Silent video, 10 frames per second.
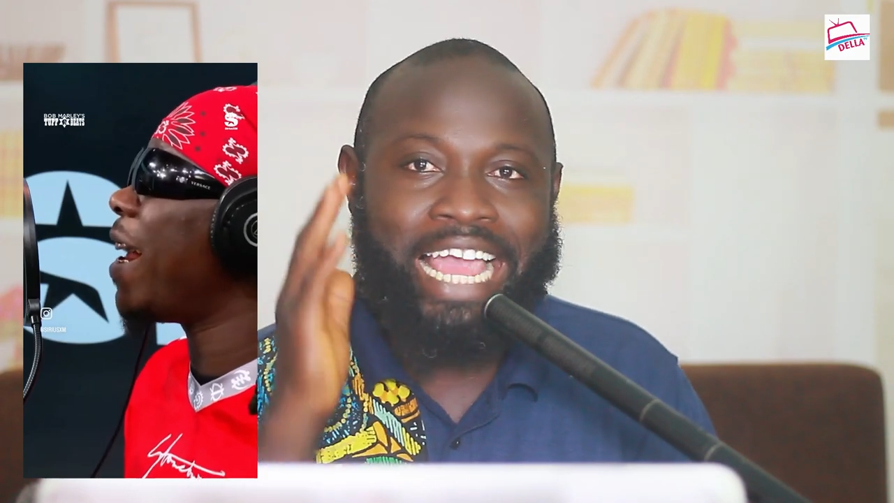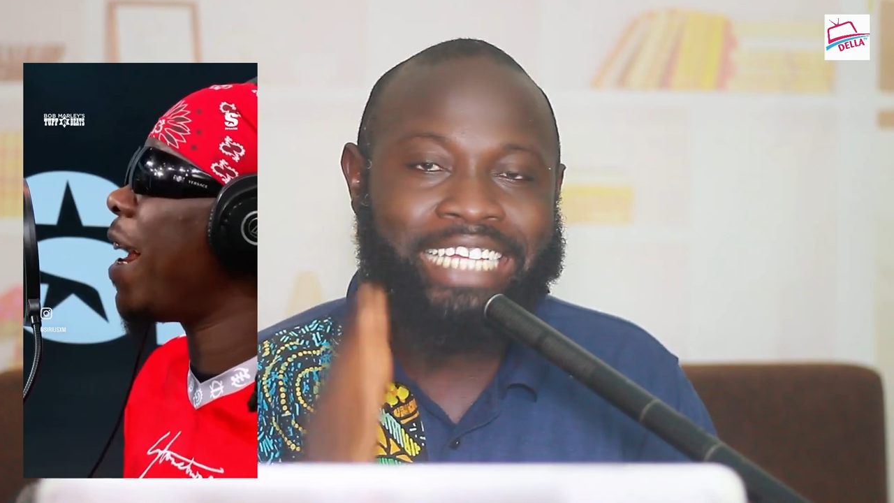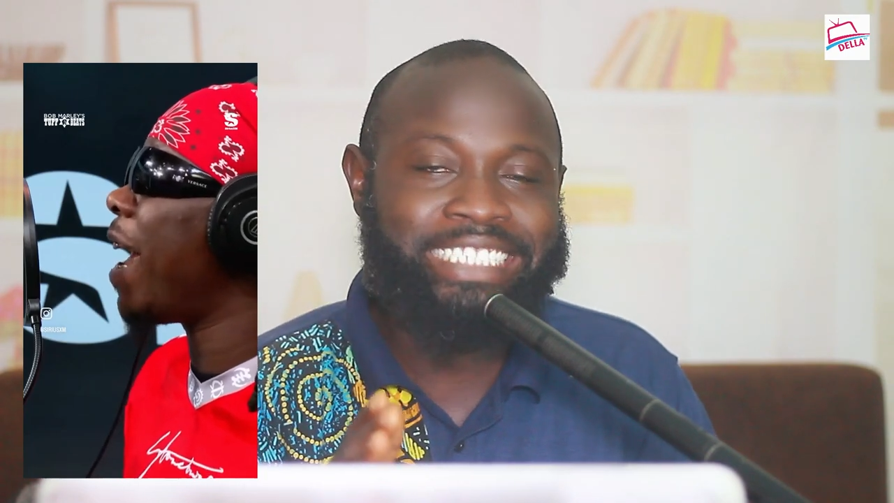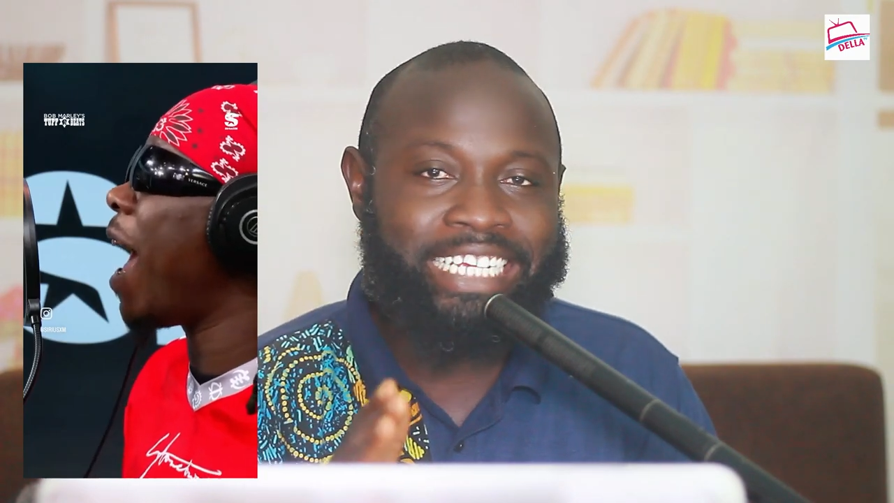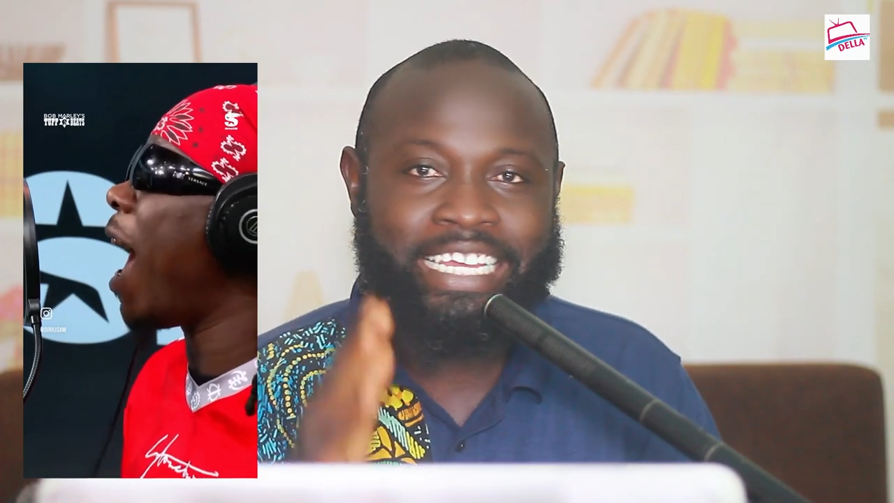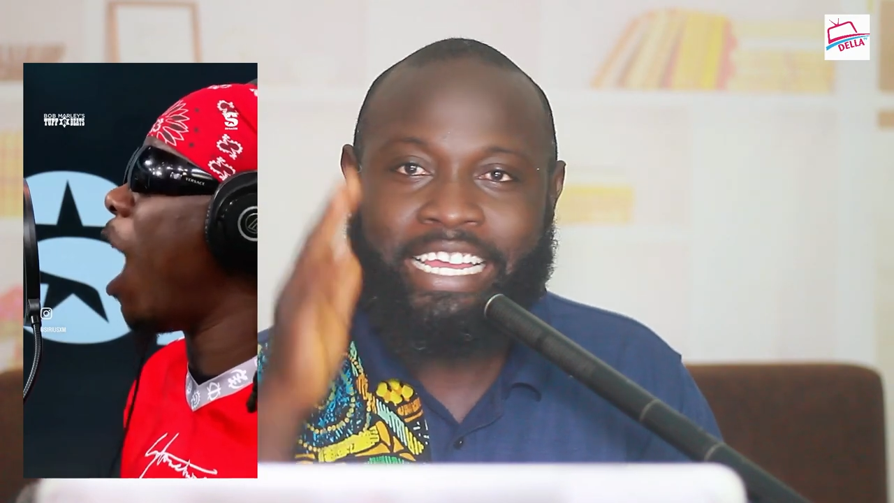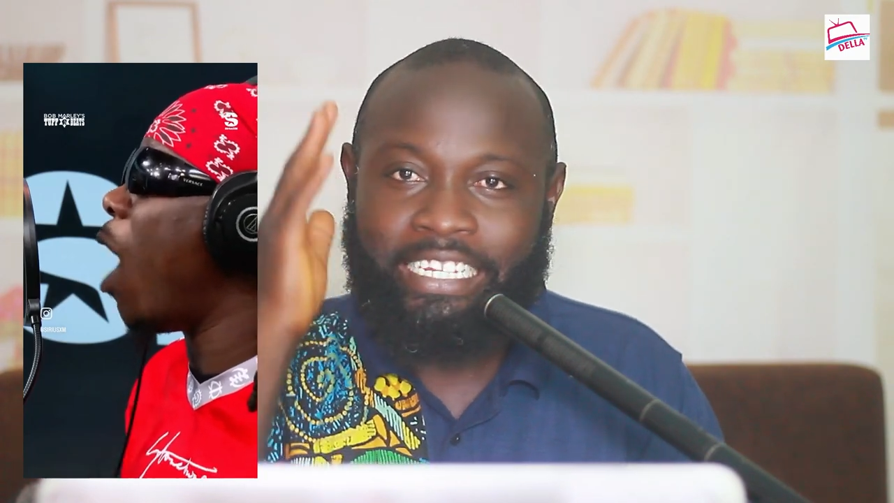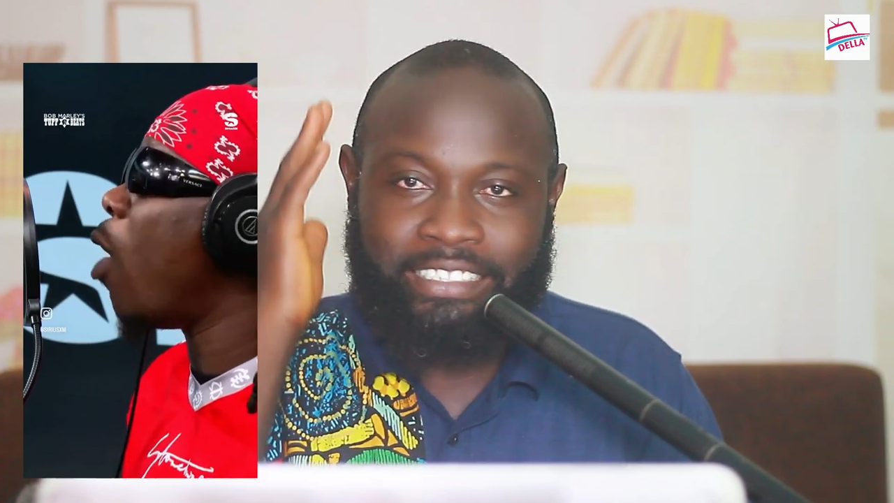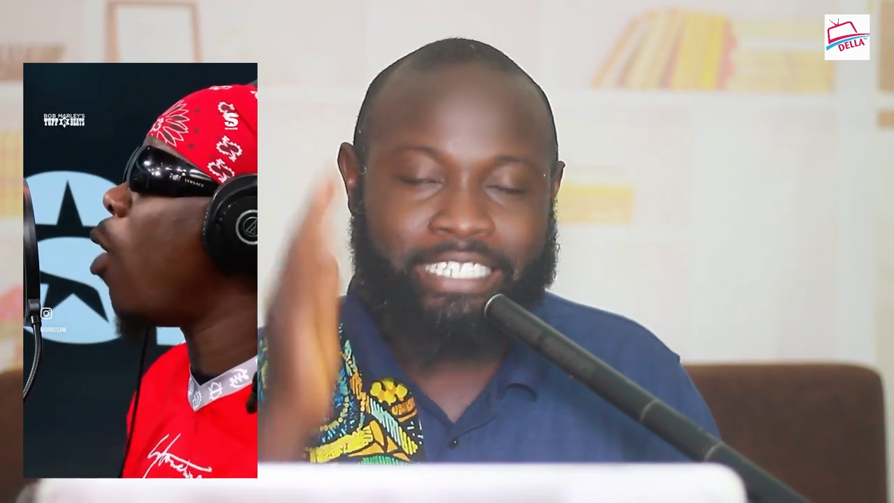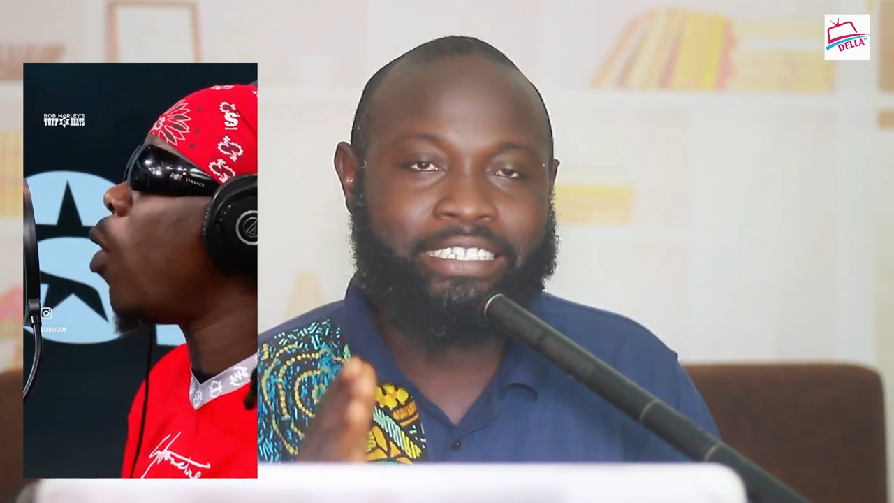Etche
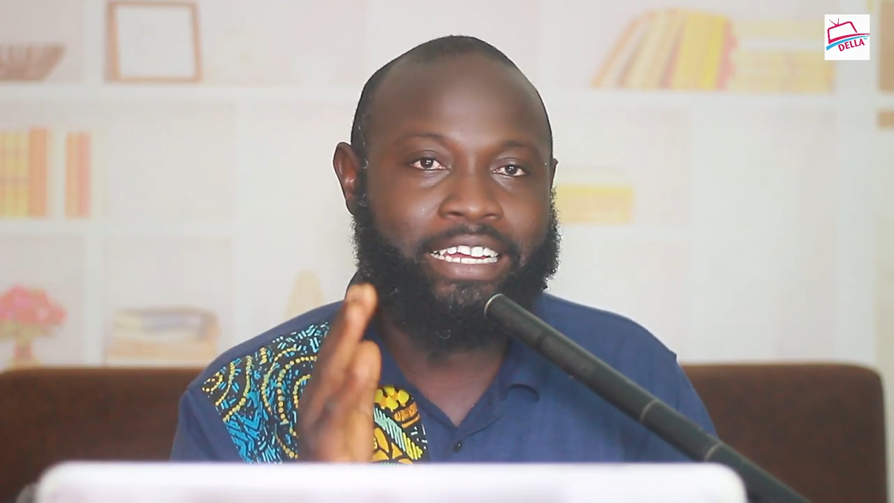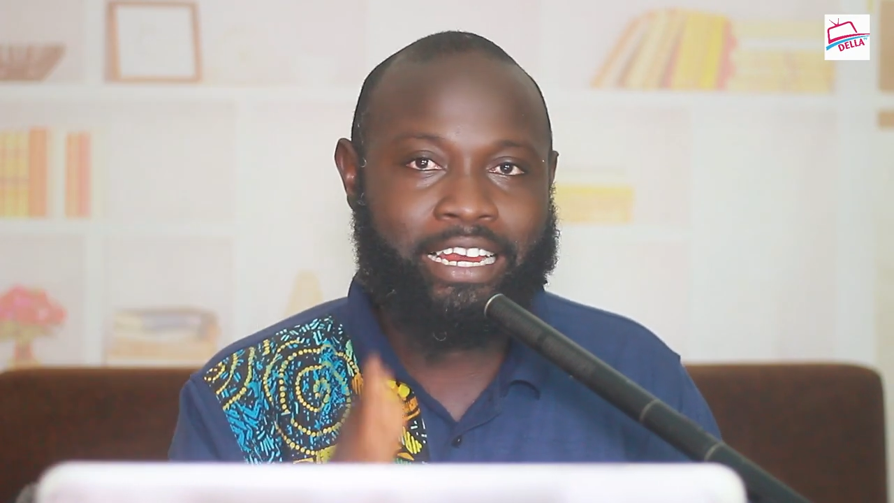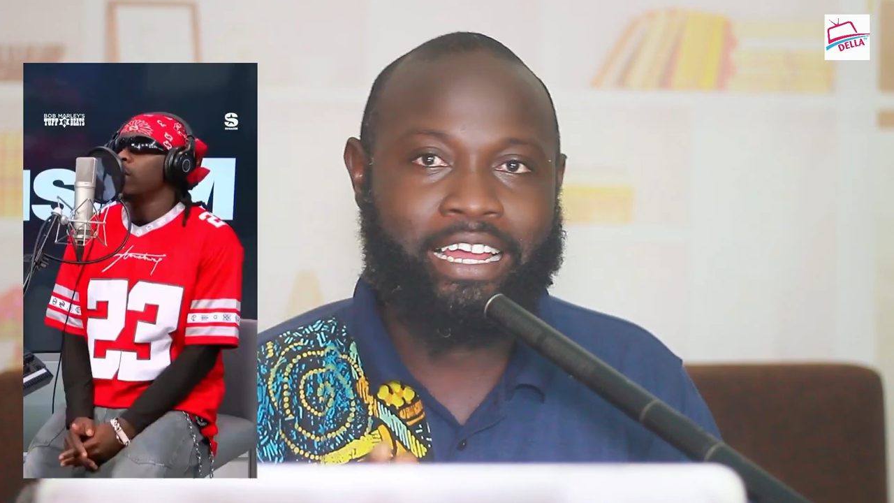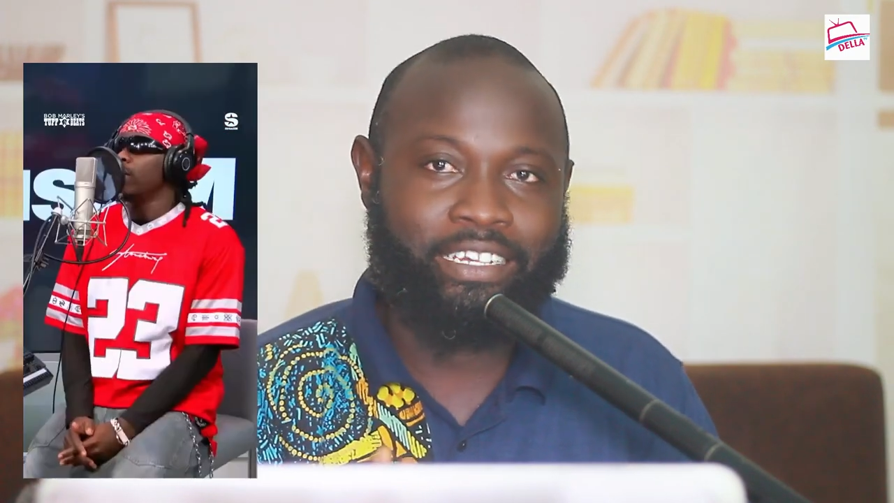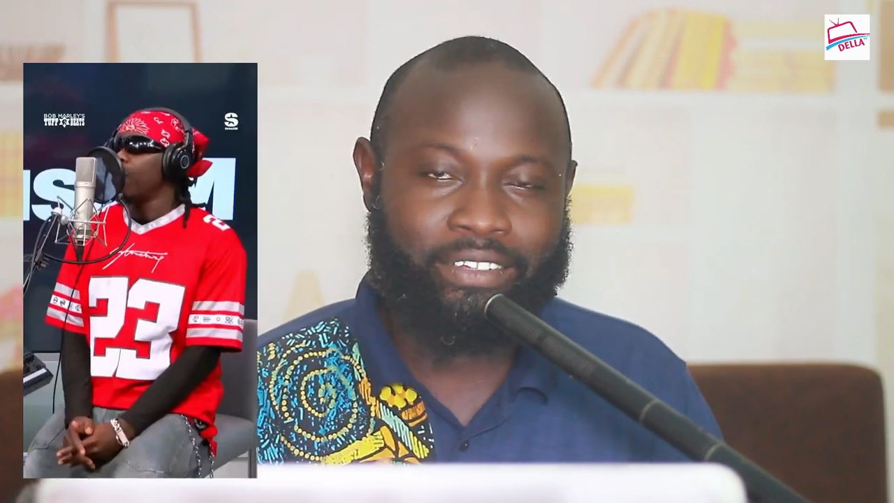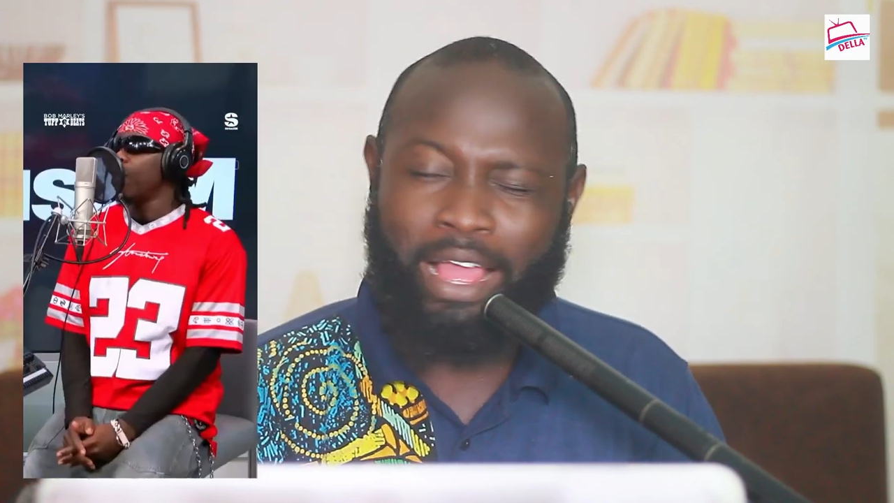Satekla.